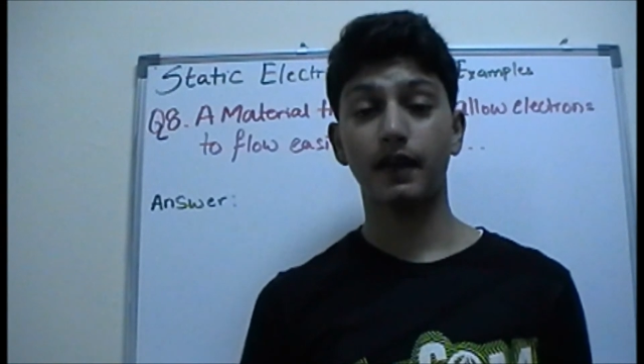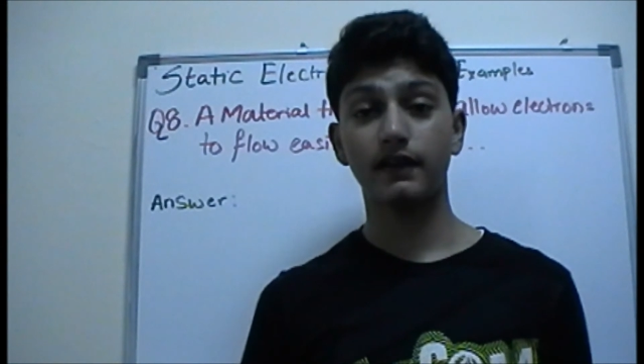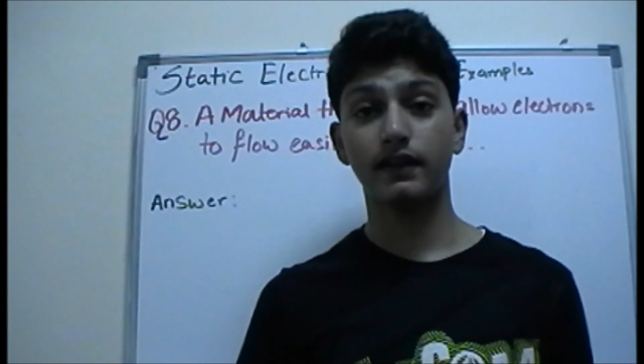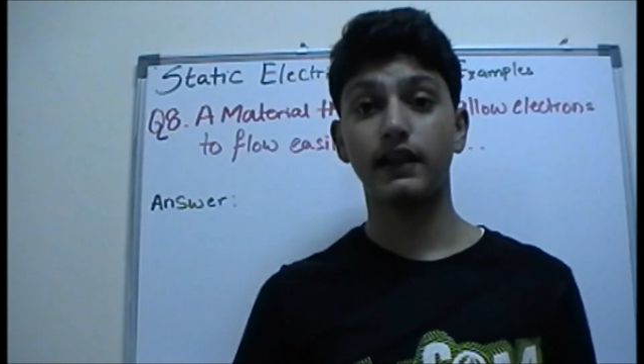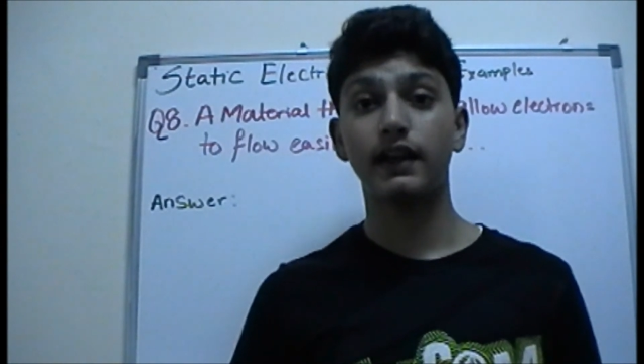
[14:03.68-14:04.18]

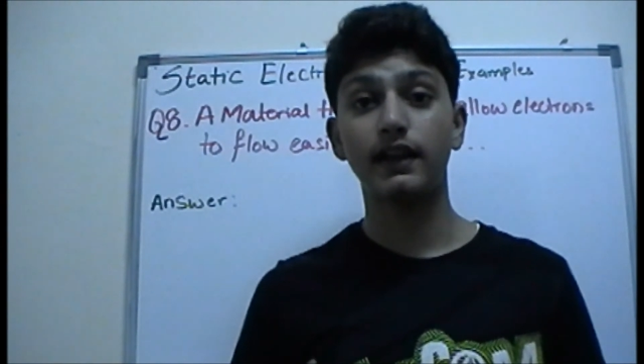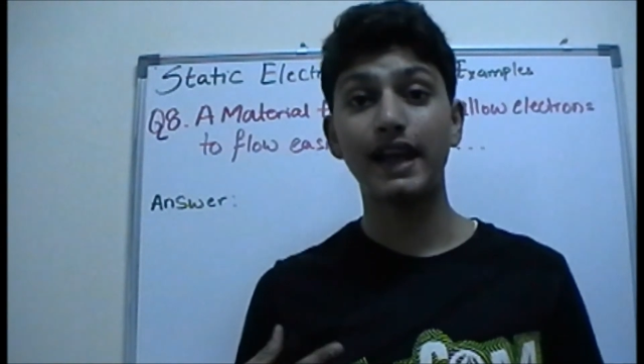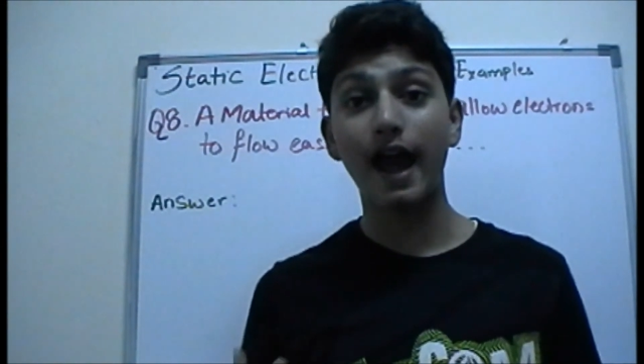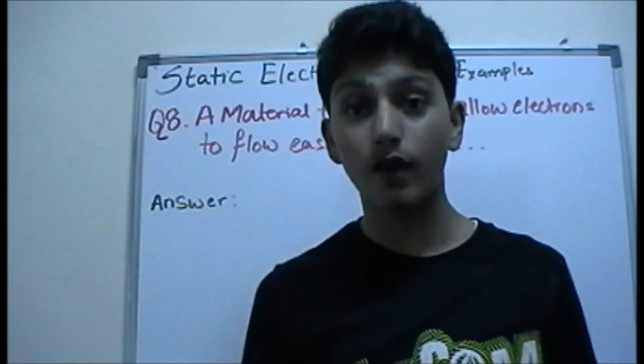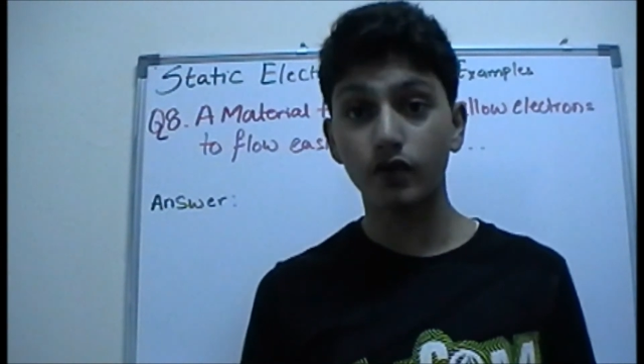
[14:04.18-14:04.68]
basically
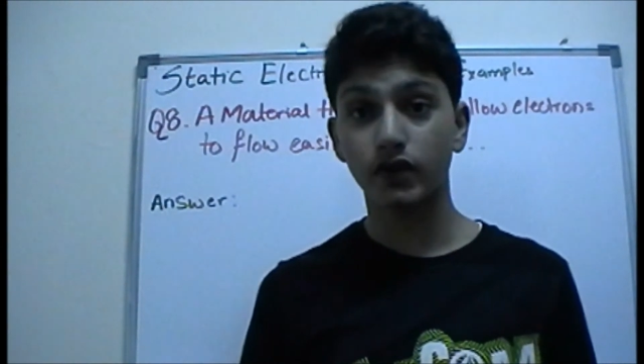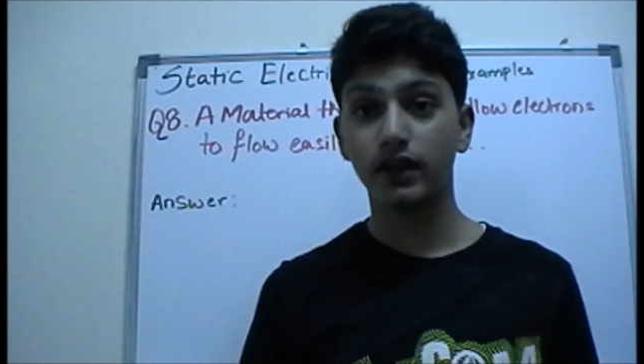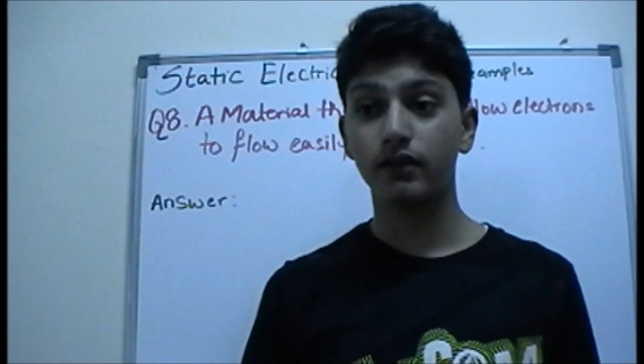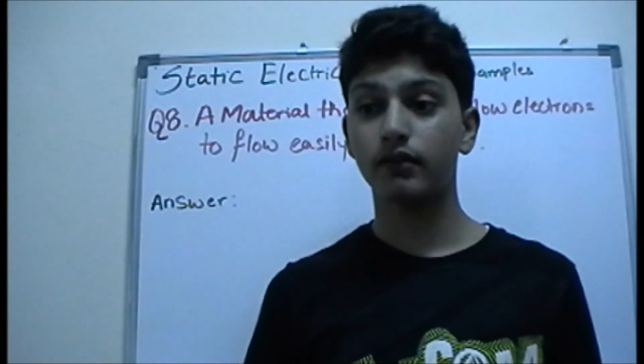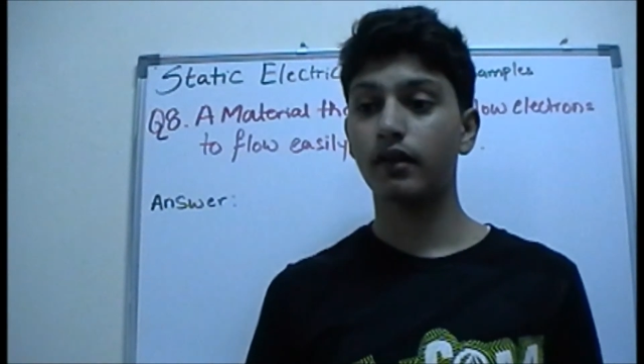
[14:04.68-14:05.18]
allows
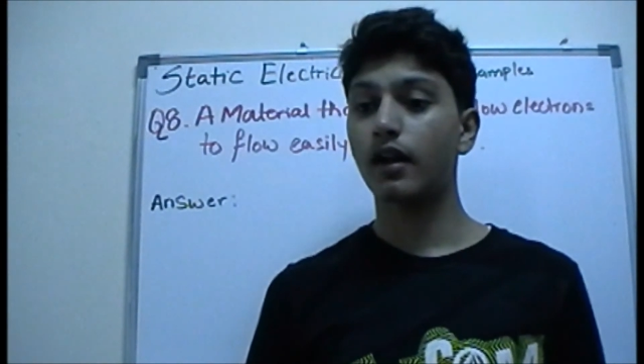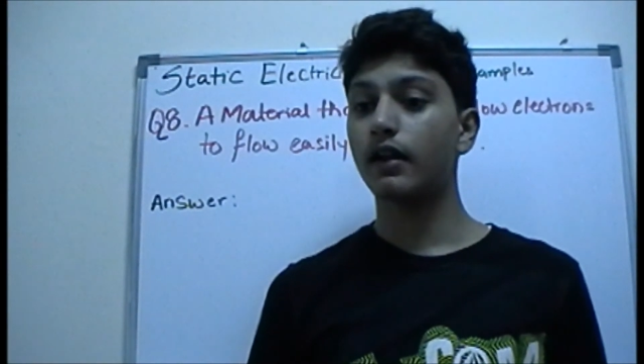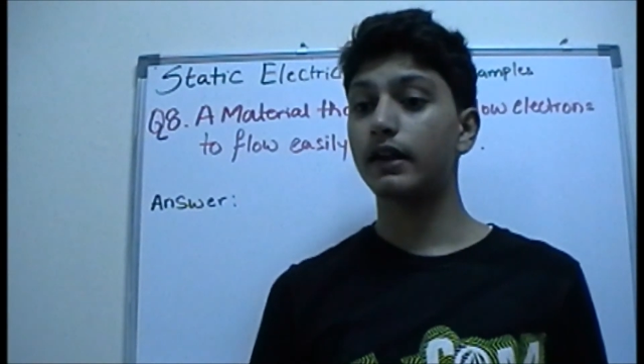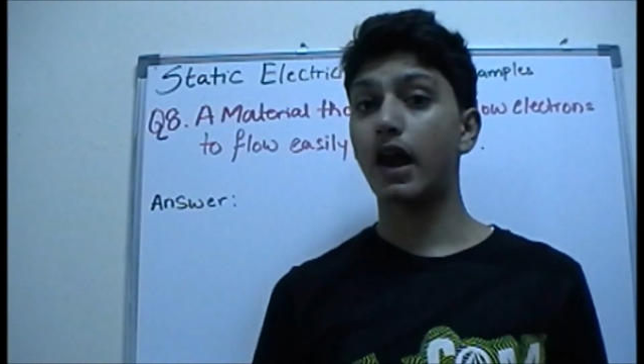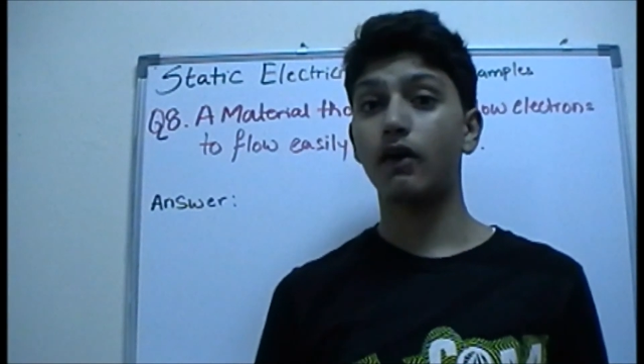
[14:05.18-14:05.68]
it.
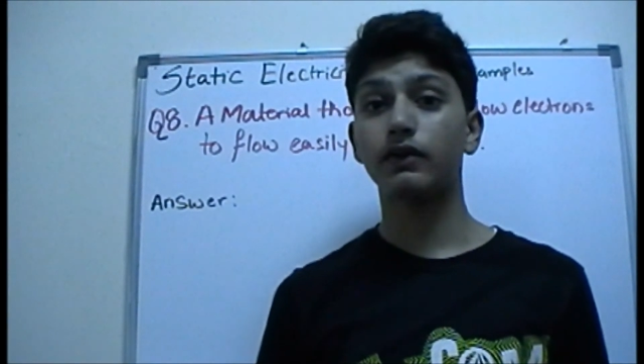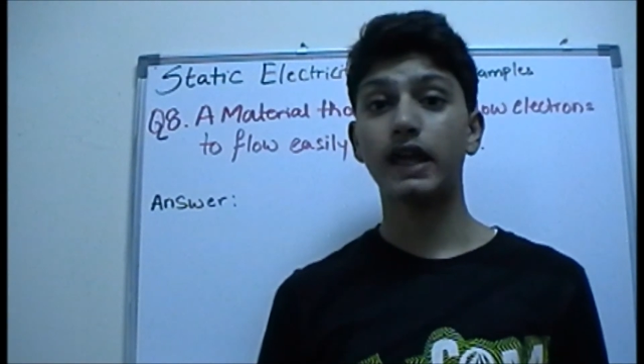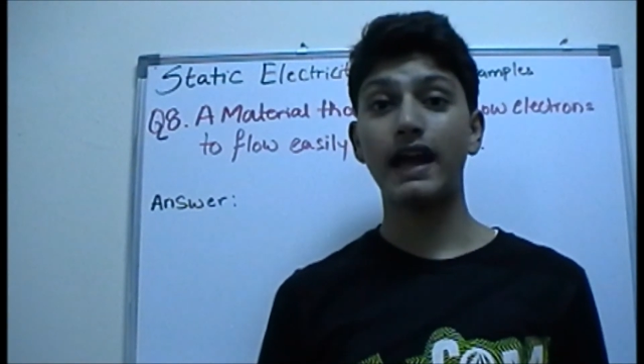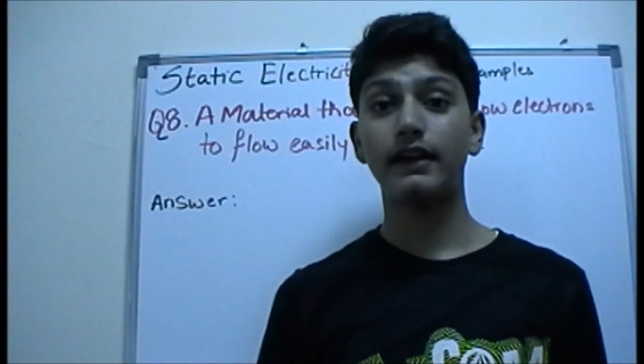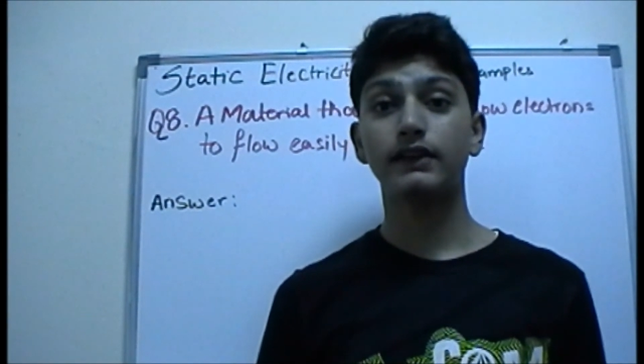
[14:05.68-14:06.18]
Now
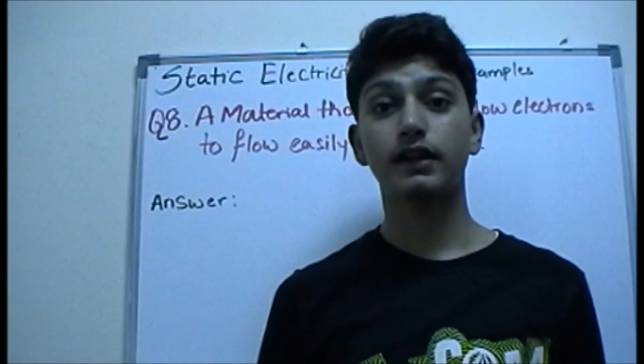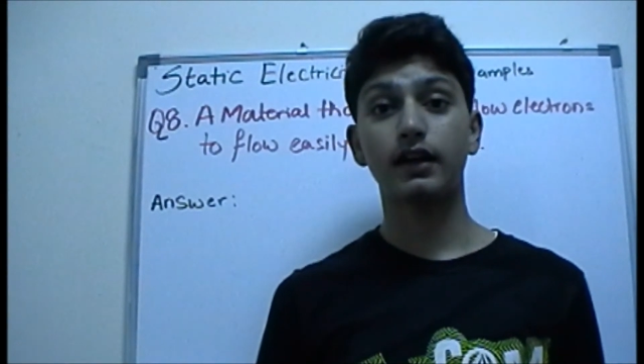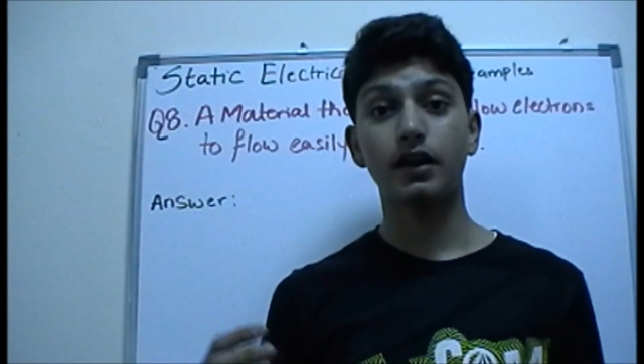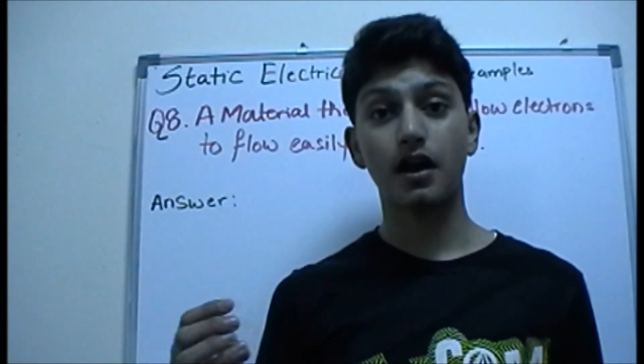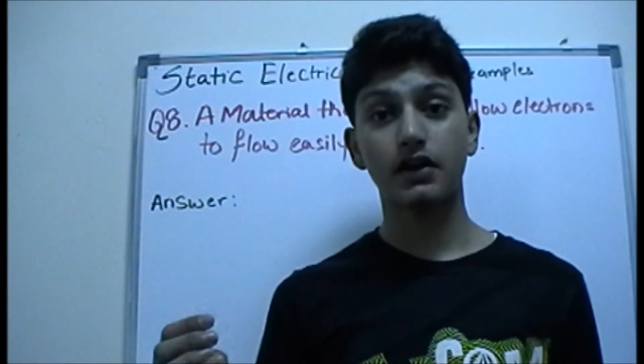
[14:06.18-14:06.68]
that is
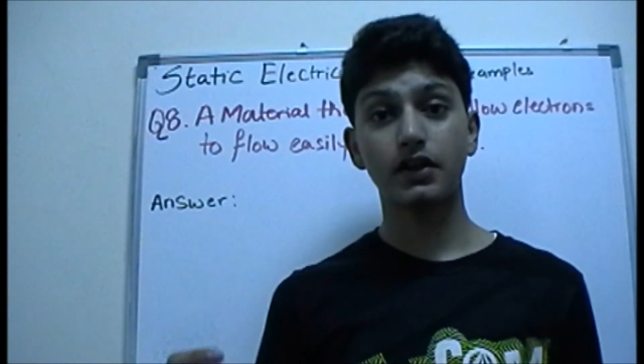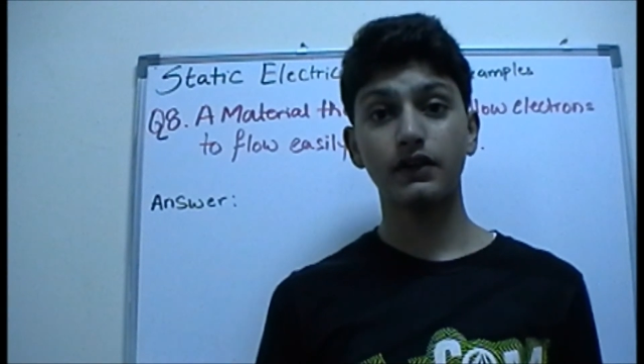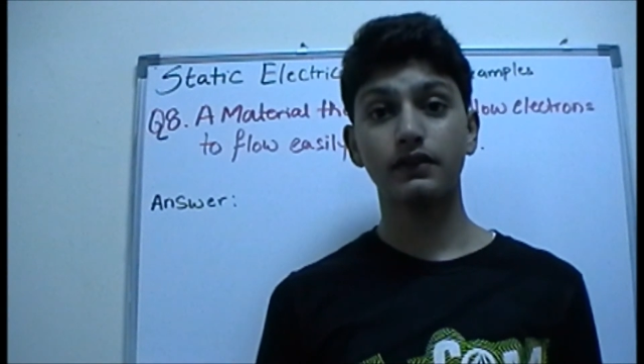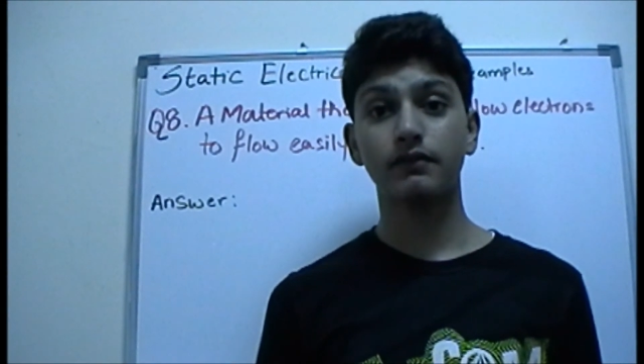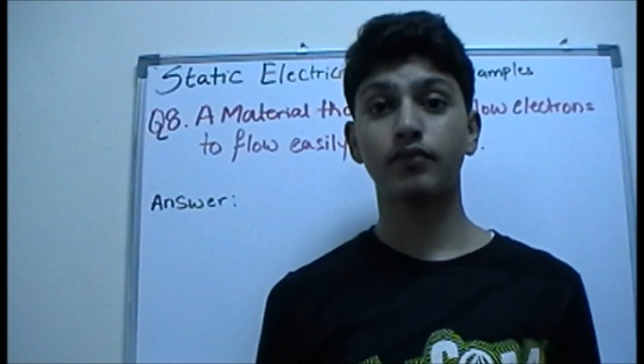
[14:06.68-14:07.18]

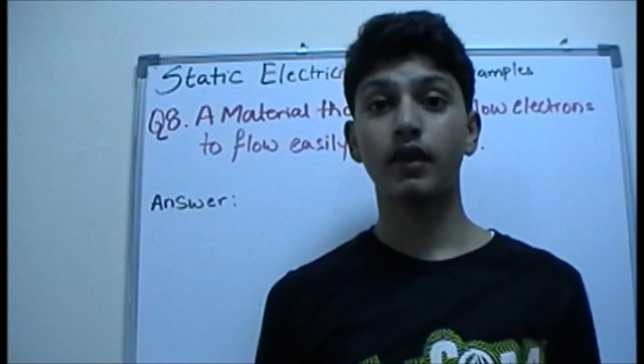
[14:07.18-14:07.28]
conductors,